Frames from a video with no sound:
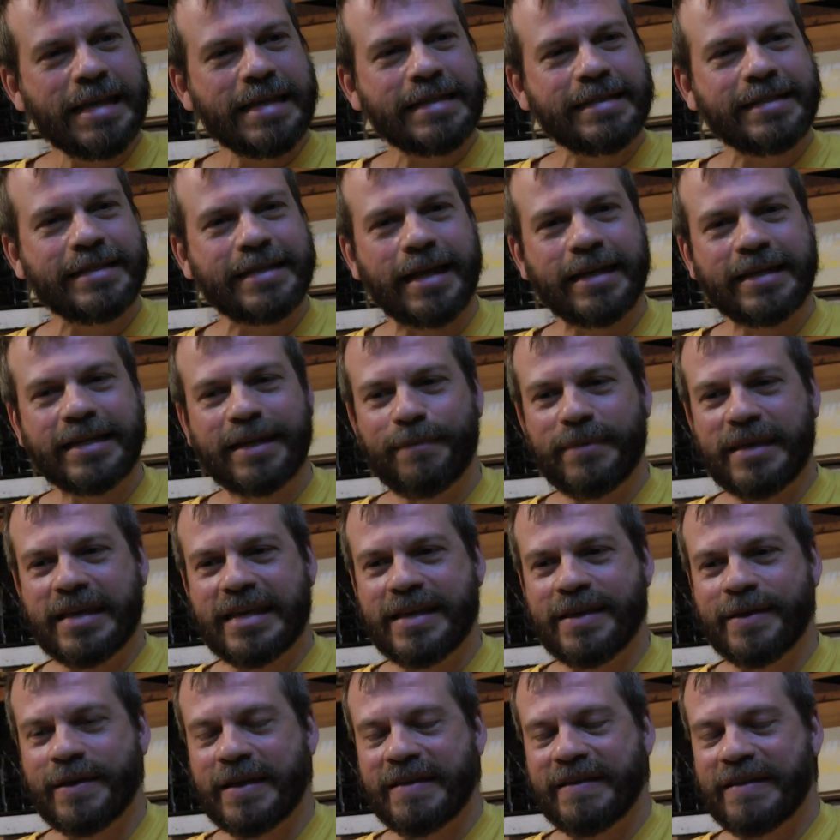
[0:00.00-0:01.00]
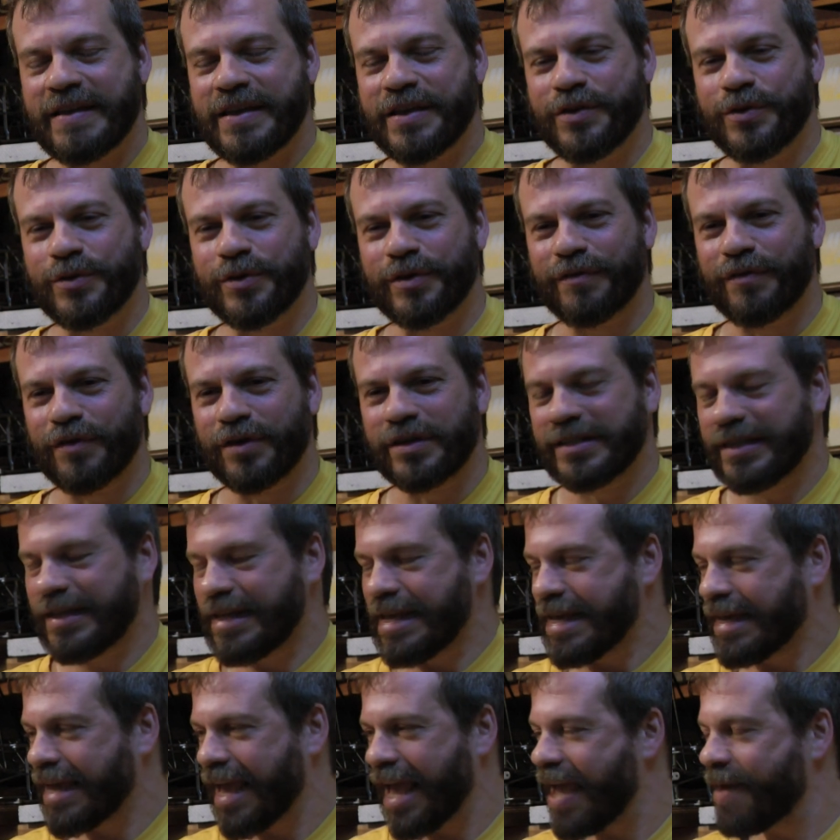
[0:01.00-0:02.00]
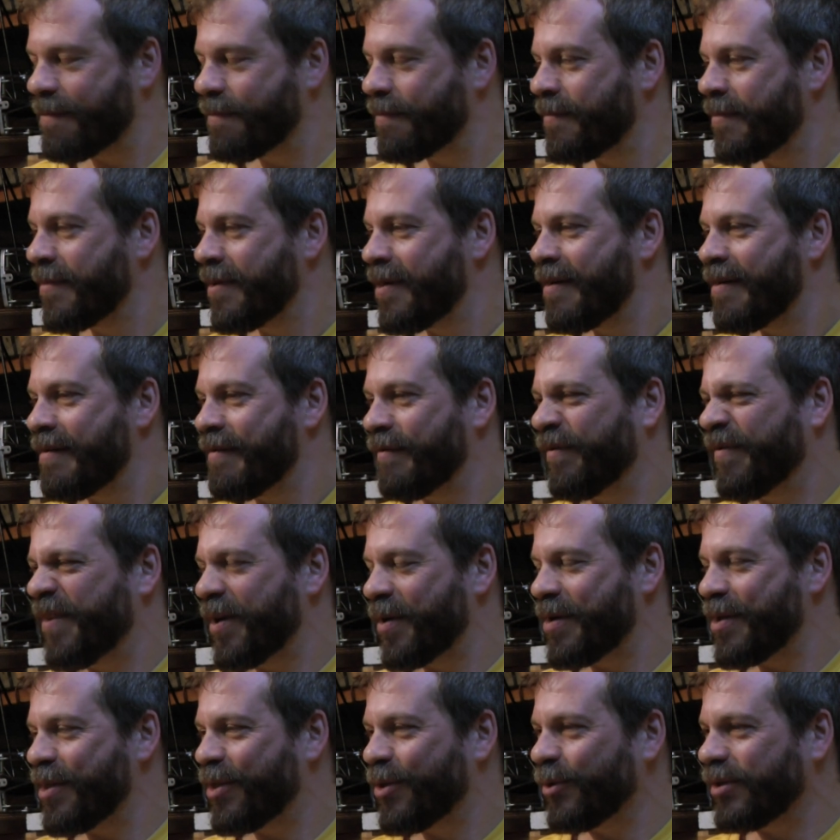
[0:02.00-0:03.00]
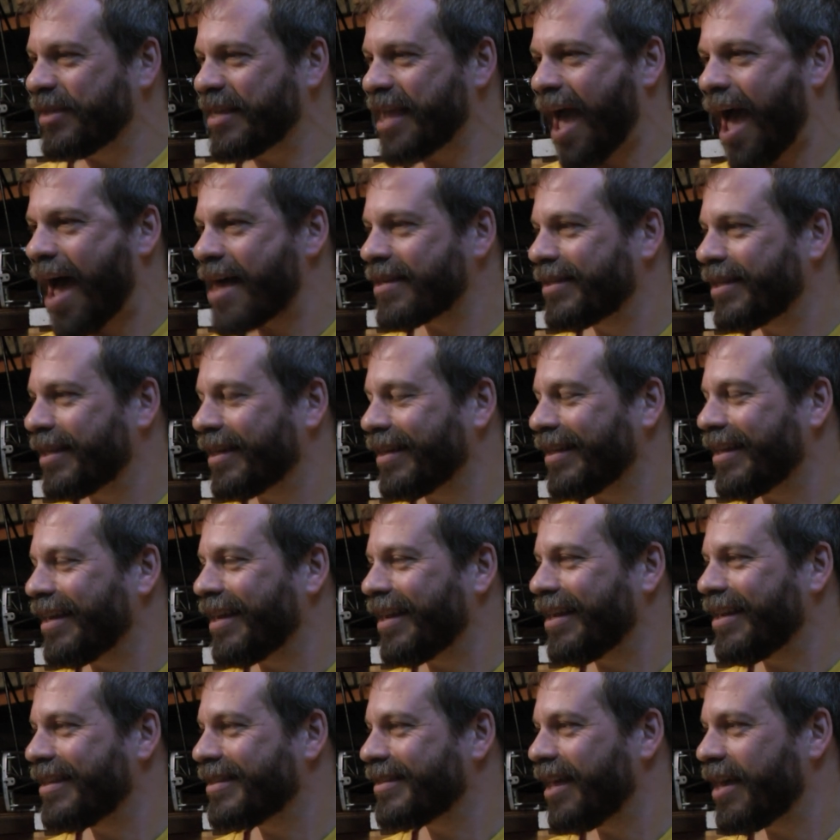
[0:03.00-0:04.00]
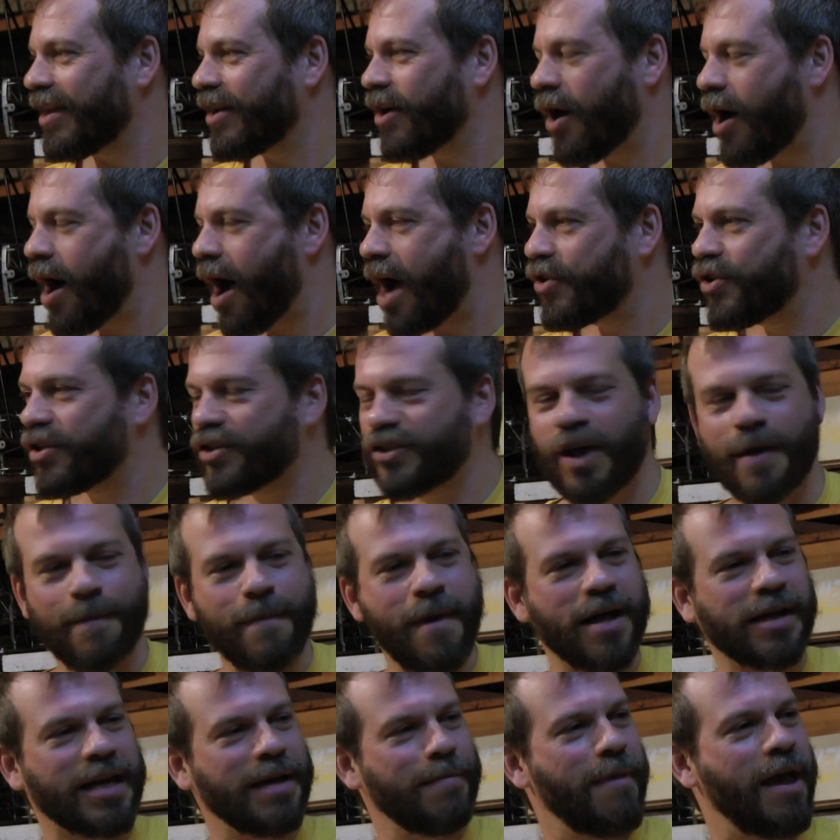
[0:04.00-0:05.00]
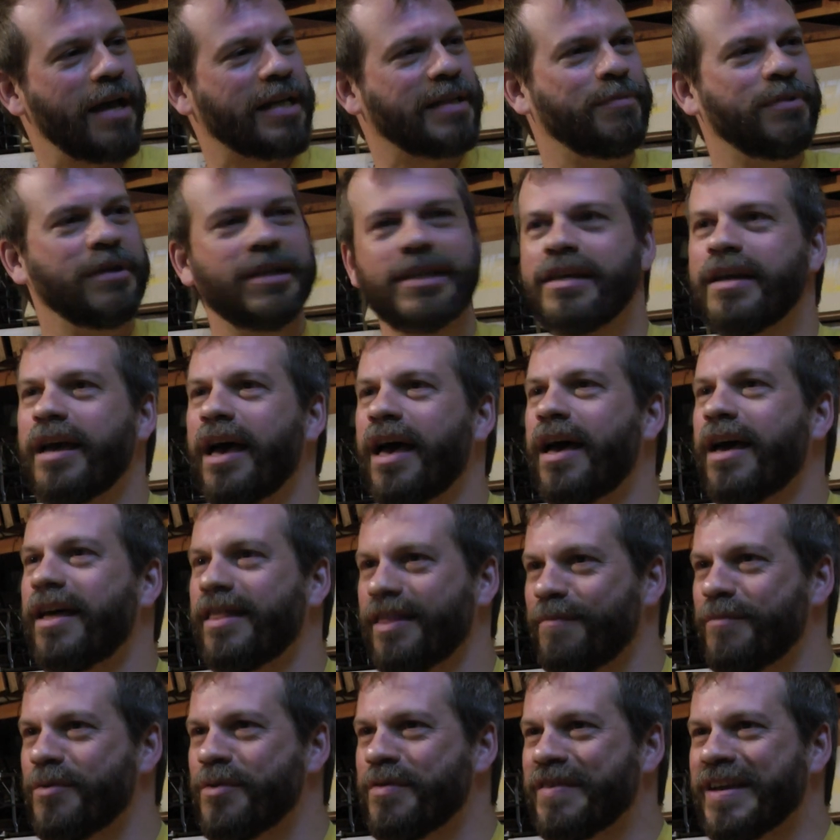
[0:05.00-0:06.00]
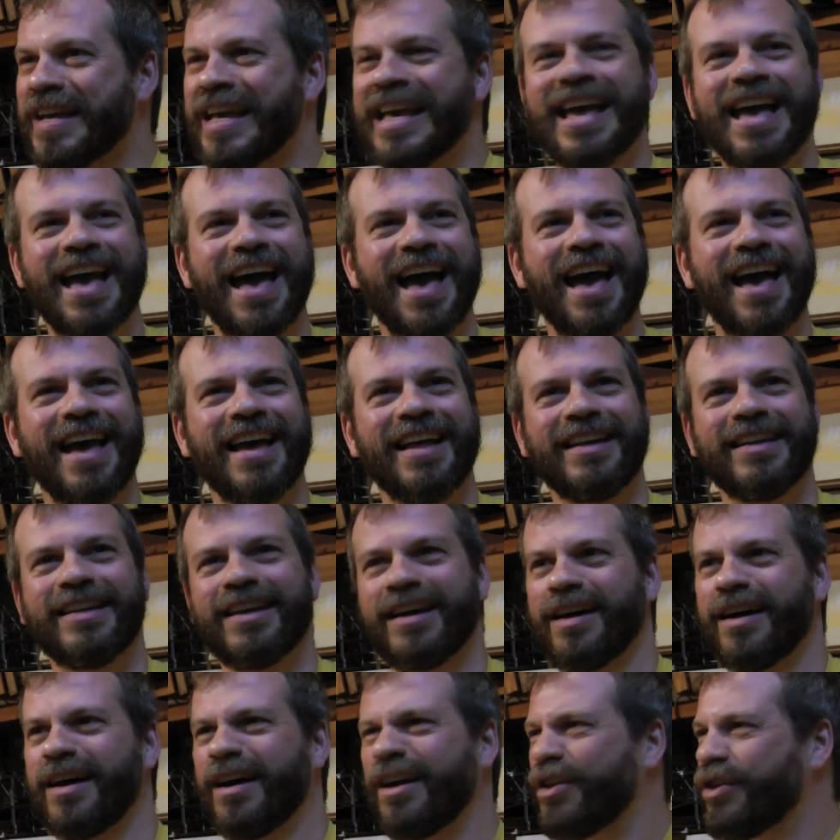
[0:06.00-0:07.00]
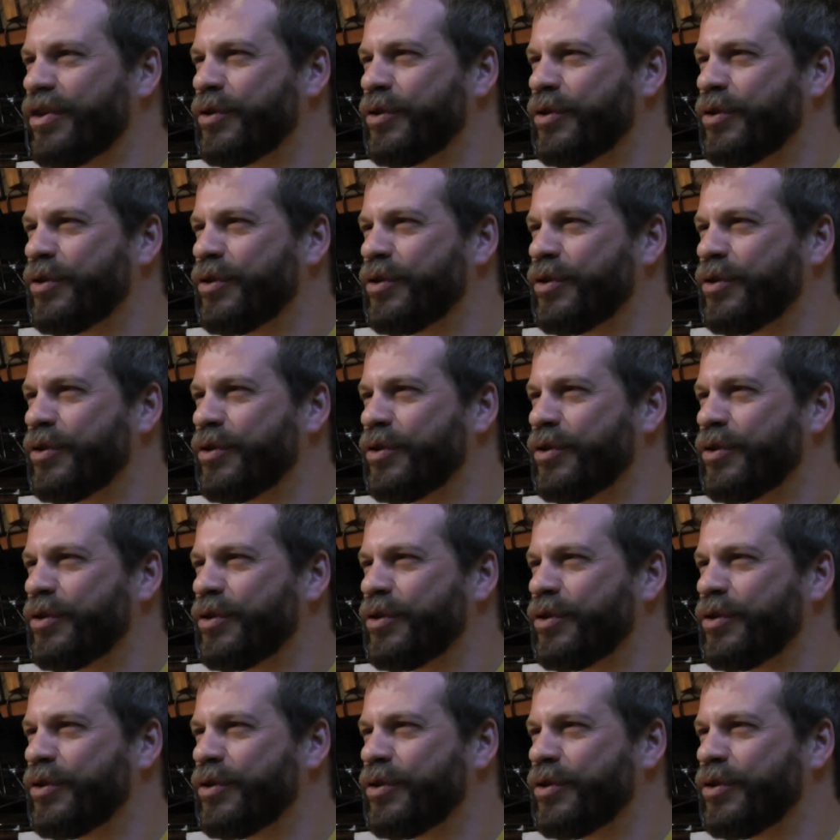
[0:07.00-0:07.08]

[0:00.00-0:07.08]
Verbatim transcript: said to me, he in, in university came very enthusiastically, and he's like, oh, "I just saw Malcolm X, Billy, and the movie, and uh,